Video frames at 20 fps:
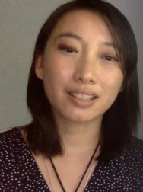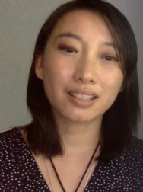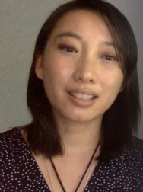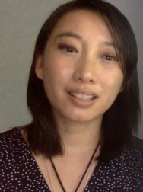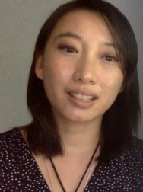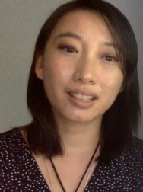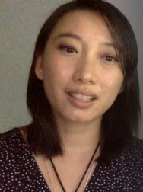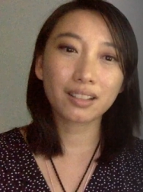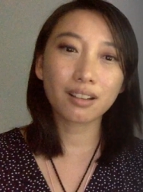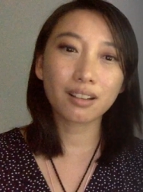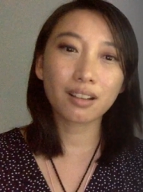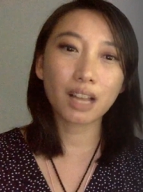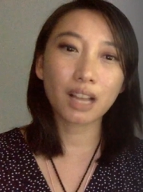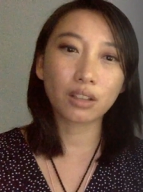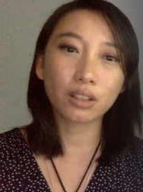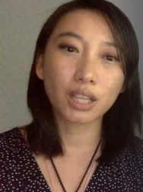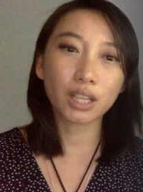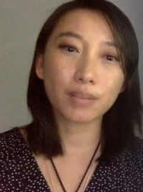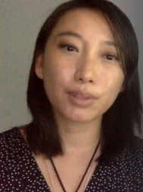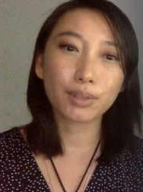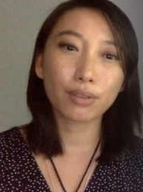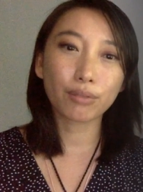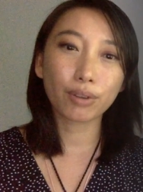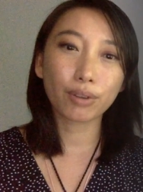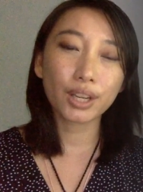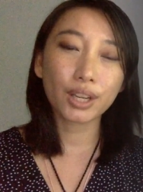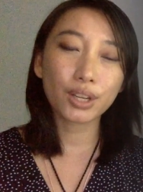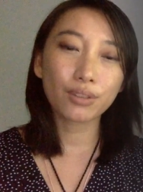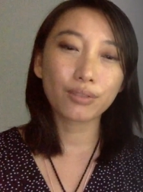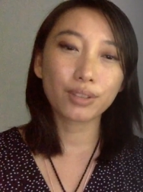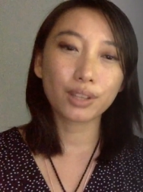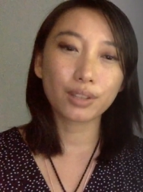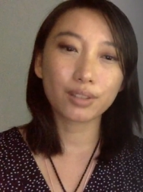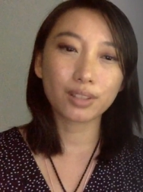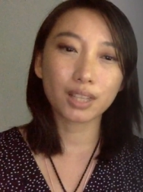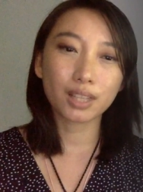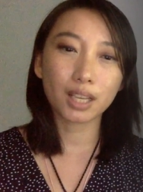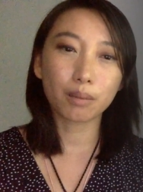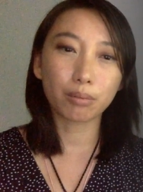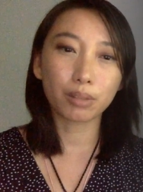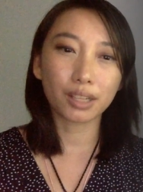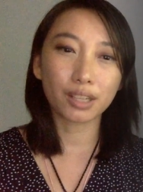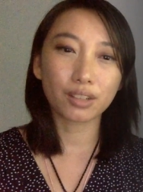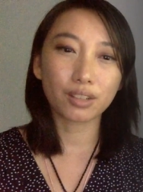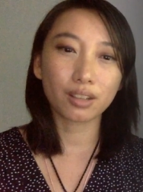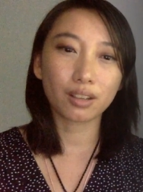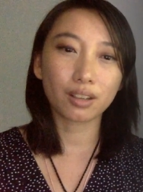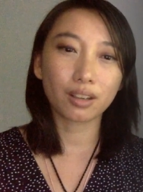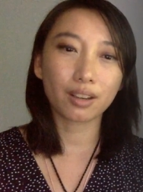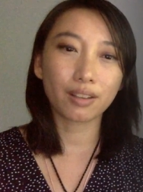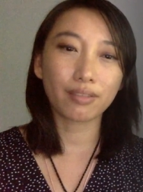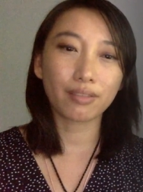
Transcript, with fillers: is Clinical Outcomes of Radiofrequency Ablation